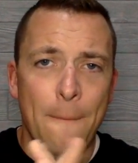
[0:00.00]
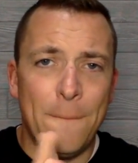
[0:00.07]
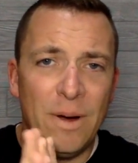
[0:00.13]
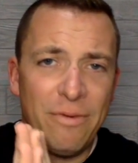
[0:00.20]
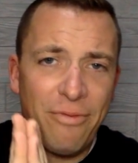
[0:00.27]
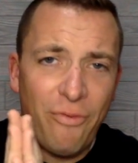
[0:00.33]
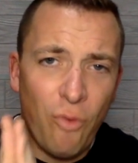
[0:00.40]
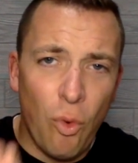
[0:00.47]

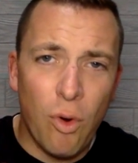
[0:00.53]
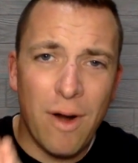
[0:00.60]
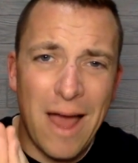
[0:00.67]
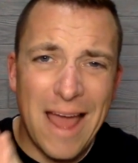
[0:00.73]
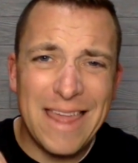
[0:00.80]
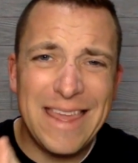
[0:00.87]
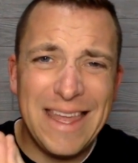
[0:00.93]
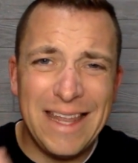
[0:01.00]
before
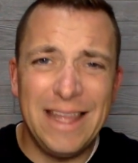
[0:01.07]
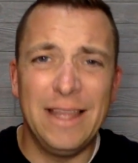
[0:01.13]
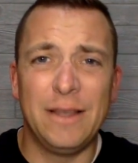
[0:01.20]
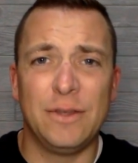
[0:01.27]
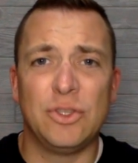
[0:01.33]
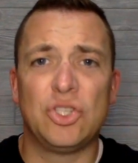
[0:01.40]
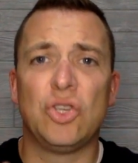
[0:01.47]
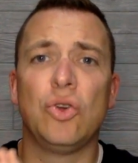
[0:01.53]
I get
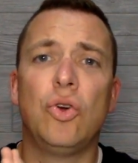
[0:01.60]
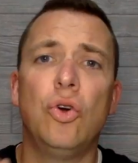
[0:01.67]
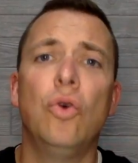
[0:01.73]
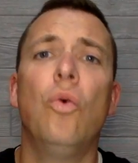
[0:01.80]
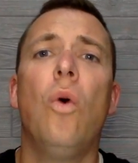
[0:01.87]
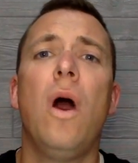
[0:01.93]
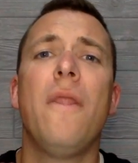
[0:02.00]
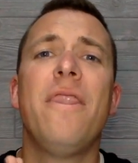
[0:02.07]
into who
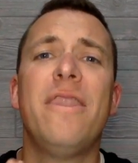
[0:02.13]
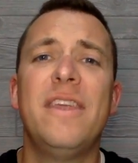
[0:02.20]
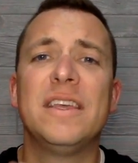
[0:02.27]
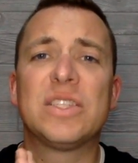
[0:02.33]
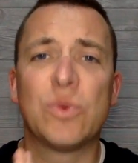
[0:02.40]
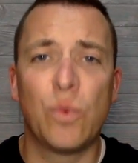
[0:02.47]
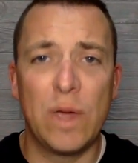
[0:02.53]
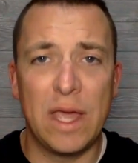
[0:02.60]
won
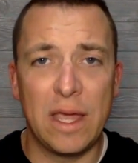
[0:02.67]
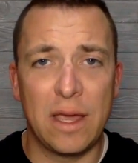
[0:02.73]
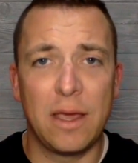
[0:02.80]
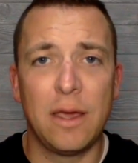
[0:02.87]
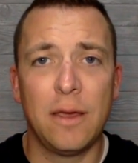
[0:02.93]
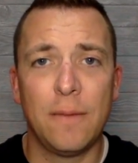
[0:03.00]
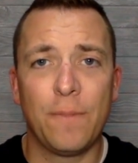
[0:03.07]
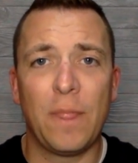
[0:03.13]
this
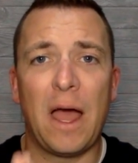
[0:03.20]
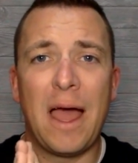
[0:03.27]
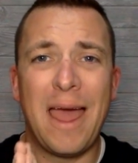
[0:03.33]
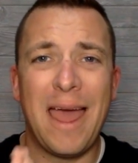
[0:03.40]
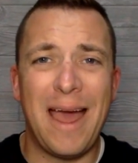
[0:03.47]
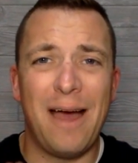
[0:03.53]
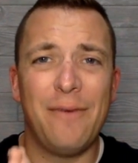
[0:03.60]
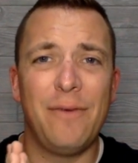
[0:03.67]
week, I
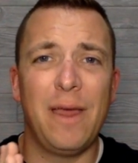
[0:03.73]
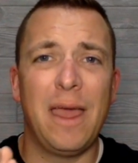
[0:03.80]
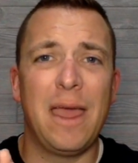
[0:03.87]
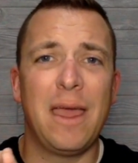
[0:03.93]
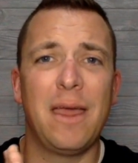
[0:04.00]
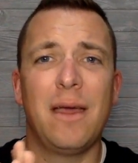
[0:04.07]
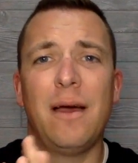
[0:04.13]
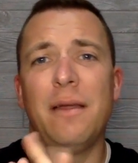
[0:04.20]
have
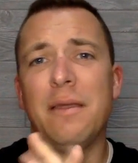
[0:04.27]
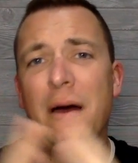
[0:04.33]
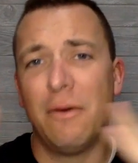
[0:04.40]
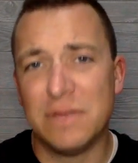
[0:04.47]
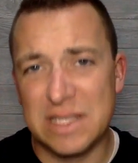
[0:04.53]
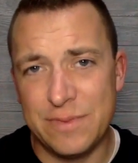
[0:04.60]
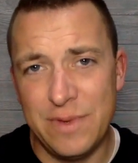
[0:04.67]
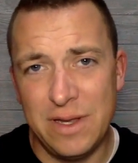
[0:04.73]
a
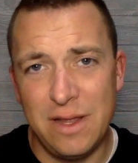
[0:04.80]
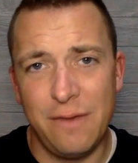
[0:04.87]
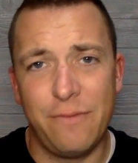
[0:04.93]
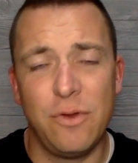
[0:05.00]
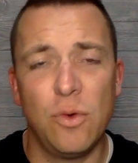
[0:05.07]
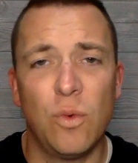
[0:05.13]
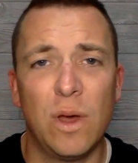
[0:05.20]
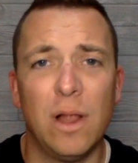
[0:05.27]
announcement, if
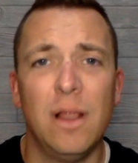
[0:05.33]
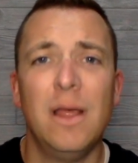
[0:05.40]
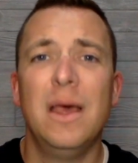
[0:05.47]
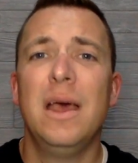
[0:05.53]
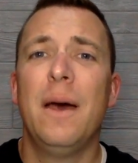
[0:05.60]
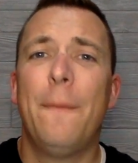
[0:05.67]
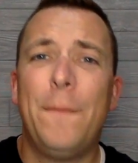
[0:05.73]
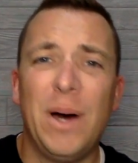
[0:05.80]
you will.
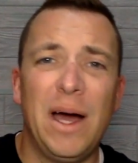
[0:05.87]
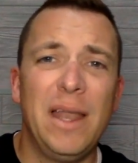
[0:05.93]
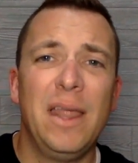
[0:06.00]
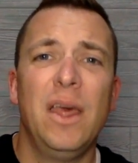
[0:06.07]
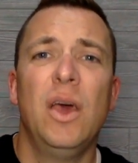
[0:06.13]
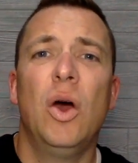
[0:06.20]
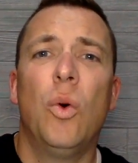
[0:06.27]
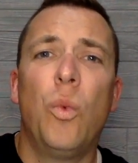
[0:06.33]
But
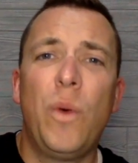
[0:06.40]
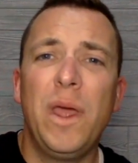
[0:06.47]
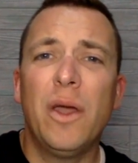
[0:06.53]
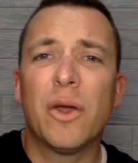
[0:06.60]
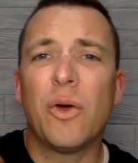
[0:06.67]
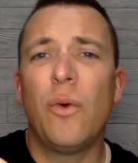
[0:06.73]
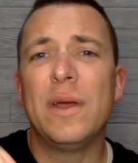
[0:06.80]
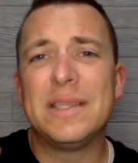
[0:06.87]
we are
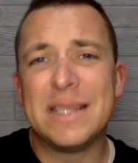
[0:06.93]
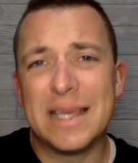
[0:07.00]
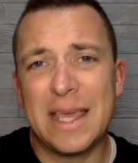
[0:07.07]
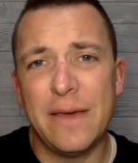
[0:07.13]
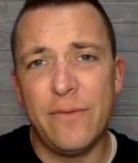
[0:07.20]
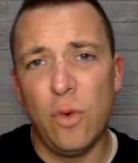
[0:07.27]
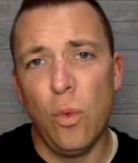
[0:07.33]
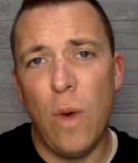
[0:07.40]
going to
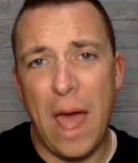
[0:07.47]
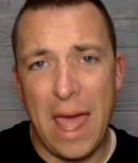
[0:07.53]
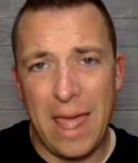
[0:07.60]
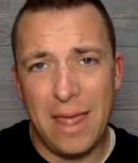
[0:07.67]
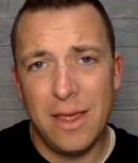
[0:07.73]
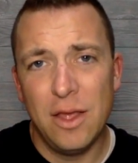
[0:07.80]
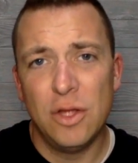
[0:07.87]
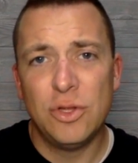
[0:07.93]
give
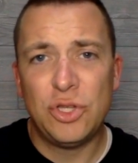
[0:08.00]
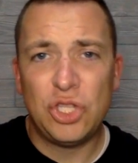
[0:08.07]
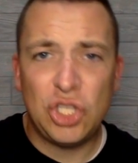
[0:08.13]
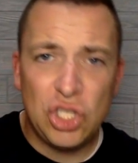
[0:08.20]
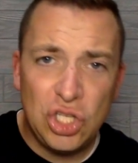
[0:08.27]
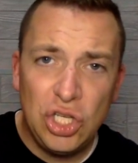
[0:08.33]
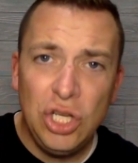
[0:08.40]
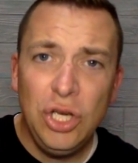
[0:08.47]
away
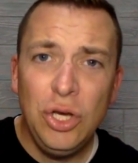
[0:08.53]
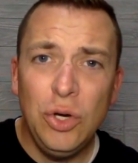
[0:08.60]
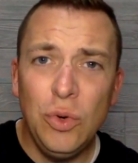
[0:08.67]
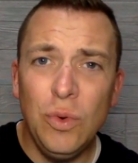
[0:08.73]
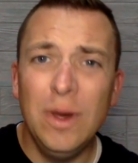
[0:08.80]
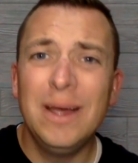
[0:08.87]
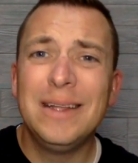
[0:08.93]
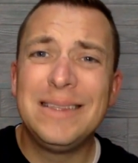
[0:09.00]

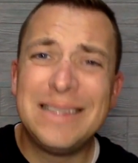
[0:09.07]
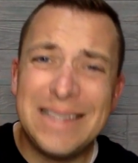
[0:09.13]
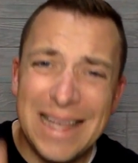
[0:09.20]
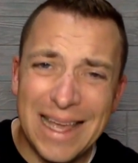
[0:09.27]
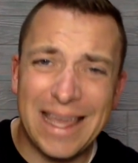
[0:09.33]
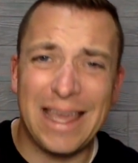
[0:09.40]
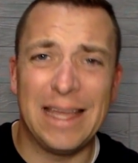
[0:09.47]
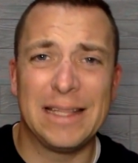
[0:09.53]
two
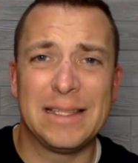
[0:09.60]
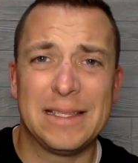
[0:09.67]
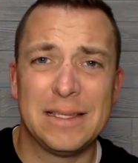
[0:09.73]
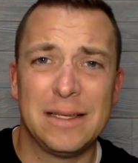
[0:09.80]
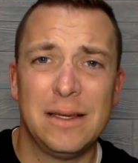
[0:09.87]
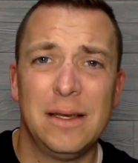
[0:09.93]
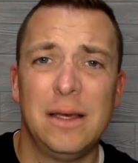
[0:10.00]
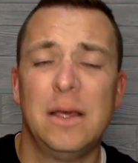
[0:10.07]
tickets
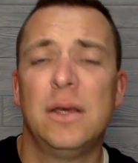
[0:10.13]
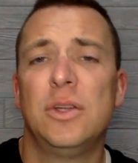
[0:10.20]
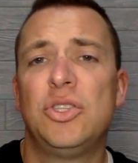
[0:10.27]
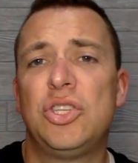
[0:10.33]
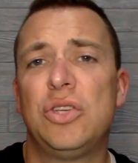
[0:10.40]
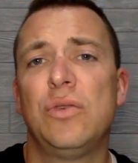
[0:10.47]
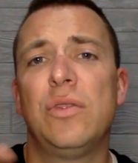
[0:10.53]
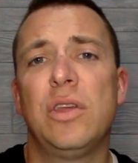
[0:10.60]

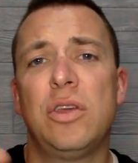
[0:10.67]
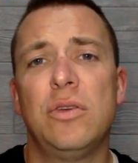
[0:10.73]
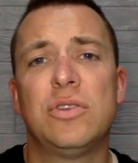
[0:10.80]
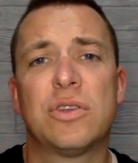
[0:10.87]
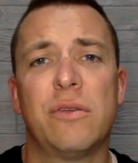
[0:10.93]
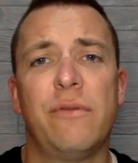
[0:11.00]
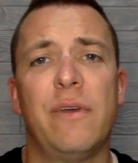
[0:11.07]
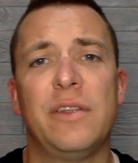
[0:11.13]
to the
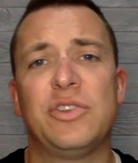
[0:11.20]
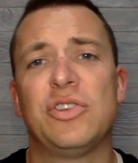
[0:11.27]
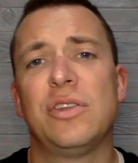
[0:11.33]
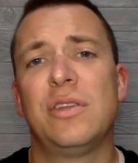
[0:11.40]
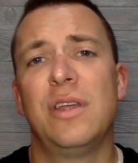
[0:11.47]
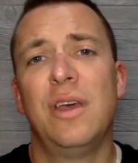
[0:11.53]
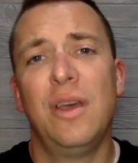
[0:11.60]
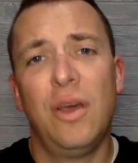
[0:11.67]
huge
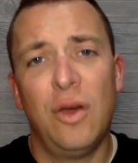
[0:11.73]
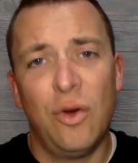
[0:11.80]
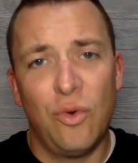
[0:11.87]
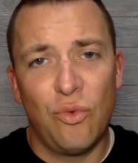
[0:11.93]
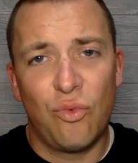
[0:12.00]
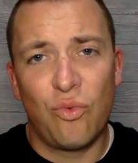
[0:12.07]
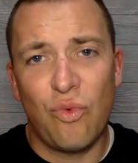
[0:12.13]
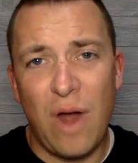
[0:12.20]
convention
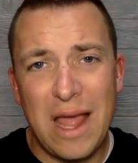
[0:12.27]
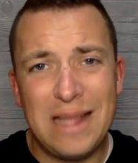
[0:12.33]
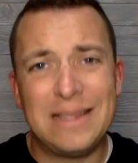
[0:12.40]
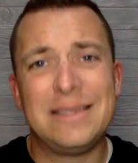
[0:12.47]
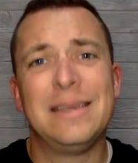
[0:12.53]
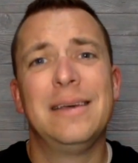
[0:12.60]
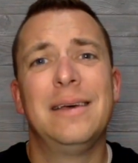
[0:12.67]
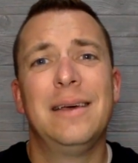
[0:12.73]

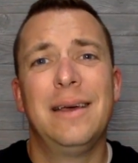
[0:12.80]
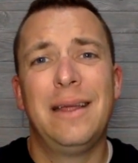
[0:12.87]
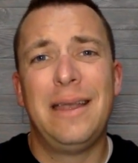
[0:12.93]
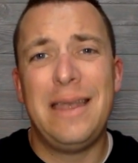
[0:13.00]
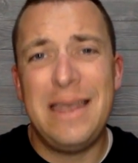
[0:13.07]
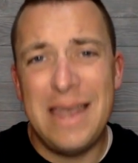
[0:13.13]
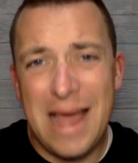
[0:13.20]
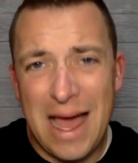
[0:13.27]
right
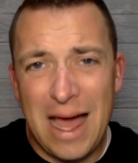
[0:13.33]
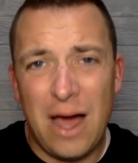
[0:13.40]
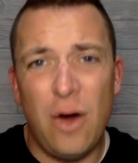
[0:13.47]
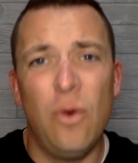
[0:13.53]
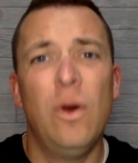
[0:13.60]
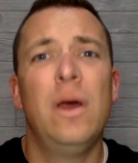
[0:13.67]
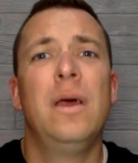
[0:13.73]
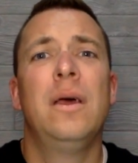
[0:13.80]

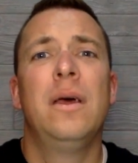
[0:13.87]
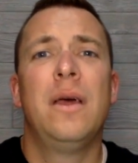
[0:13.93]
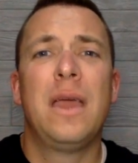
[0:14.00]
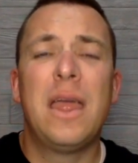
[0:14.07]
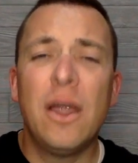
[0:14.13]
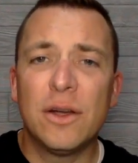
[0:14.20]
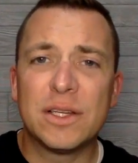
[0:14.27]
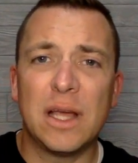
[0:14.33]
now.
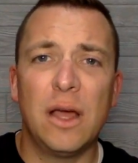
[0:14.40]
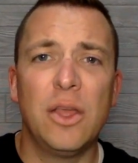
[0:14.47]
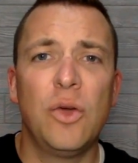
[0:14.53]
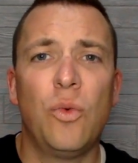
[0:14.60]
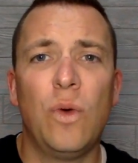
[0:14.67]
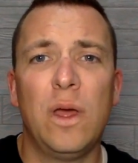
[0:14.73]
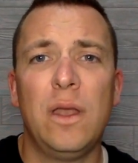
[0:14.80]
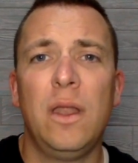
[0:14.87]
Here's how you
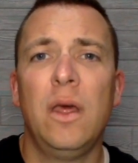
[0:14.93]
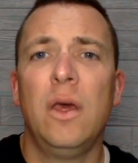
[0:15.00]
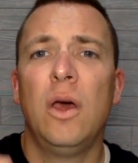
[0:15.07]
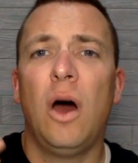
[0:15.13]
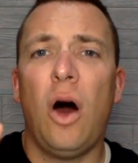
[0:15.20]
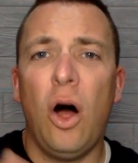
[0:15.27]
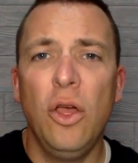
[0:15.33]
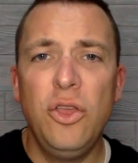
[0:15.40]
win.
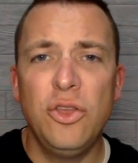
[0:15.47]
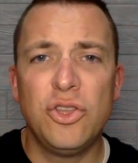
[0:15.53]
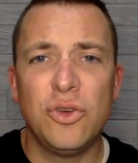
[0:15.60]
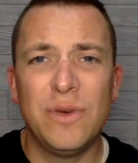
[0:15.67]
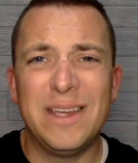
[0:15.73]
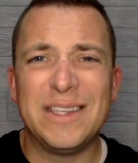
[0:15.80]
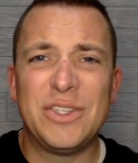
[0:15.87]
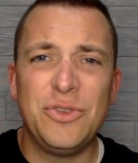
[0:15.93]
All you
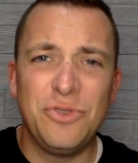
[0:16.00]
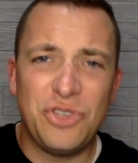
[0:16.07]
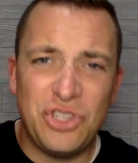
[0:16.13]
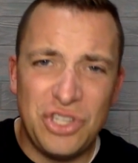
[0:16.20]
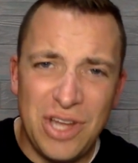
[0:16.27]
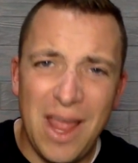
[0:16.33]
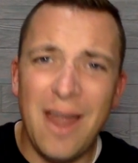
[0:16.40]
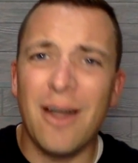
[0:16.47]
do is you
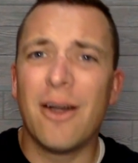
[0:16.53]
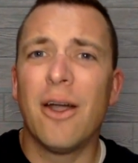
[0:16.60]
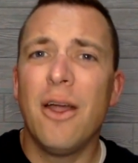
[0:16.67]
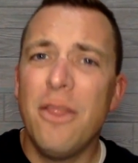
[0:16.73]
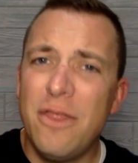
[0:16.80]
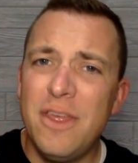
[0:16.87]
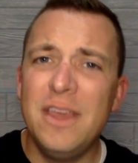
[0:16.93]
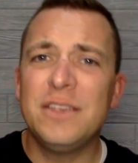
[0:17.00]
share
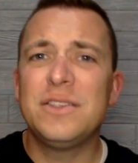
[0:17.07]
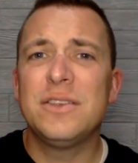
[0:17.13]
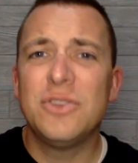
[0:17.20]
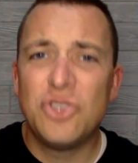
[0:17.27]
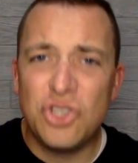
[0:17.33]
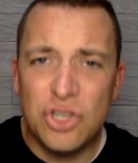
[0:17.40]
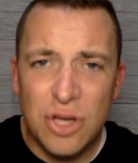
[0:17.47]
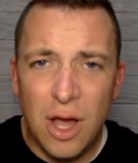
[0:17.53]
this
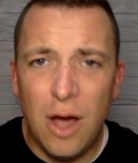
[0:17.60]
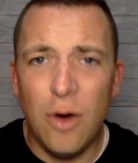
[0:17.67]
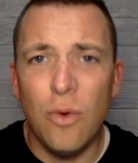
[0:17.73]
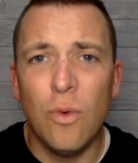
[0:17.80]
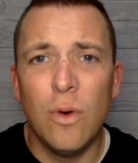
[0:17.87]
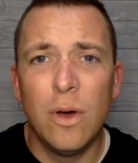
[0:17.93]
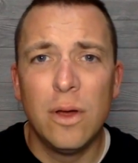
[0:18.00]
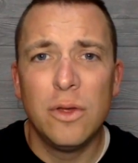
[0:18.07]

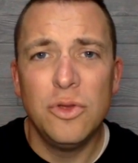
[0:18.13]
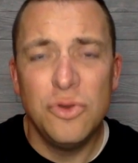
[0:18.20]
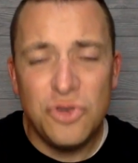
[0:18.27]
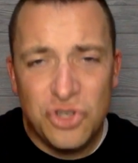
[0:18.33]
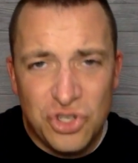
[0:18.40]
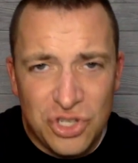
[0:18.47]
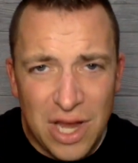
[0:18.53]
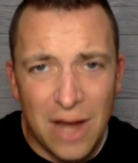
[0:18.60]
show. You
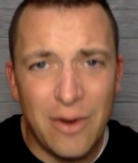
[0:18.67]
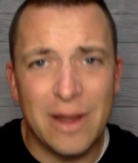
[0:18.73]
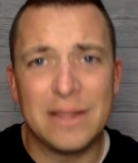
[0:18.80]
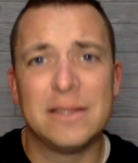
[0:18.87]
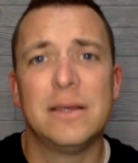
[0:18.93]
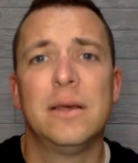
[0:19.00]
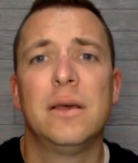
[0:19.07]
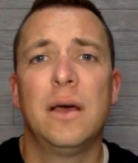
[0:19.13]
share
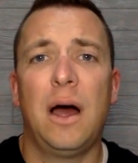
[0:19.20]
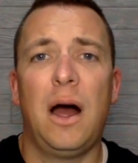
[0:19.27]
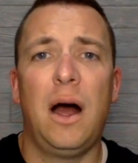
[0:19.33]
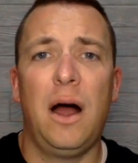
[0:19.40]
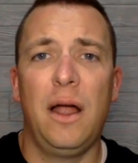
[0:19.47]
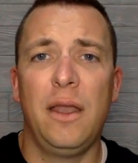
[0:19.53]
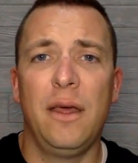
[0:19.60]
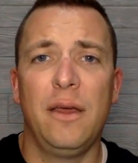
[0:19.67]
it
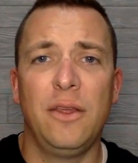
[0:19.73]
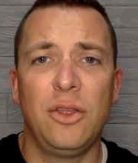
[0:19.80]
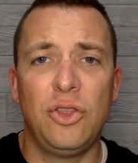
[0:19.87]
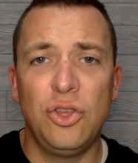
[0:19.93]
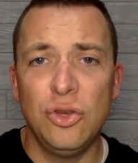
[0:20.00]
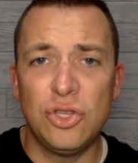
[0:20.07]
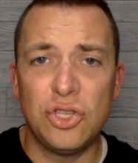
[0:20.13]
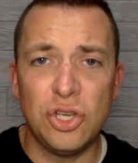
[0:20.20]
on
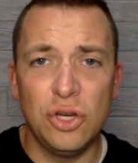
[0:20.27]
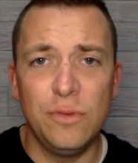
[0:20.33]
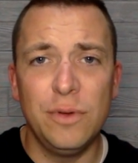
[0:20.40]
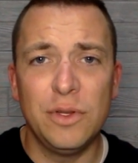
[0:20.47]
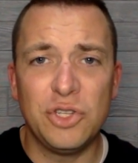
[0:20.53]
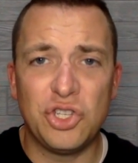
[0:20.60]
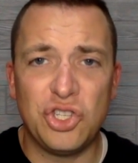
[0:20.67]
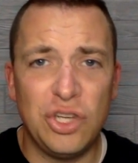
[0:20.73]

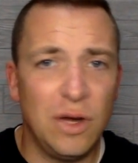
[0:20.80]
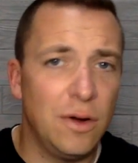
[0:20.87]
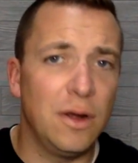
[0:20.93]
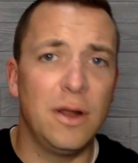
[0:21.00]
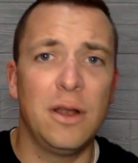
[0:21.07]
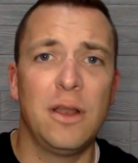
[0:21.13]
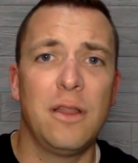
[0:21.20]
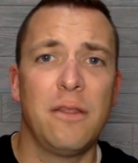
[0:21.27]
YouTube, share it
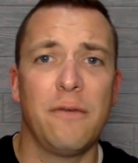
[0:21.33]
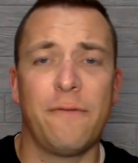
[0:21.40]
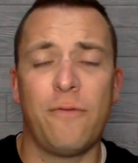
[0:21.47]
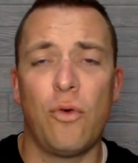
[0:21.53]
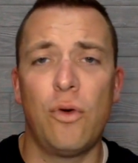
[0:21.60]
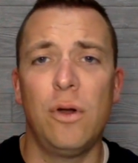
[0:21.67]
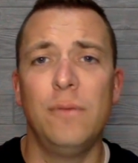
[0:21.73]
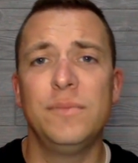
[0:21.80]
on any of the
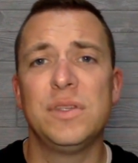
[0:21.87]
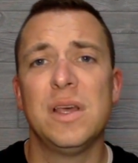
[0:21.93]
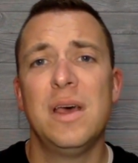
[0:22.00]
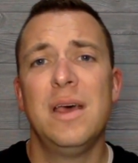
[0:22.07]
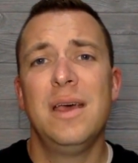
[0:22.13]
forums.